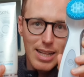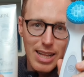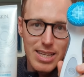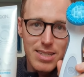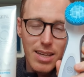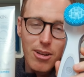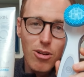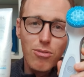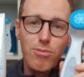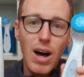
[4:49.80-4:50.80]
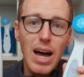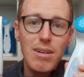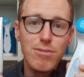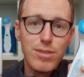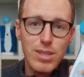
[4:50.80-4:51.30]
cleanser. There are
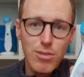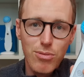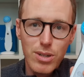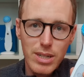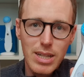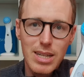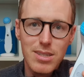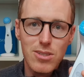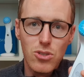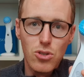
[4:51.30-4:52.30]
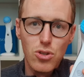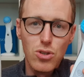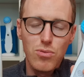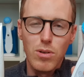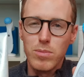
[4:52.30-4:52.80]
five different cleansers to
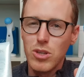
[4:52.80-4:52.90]
choose from,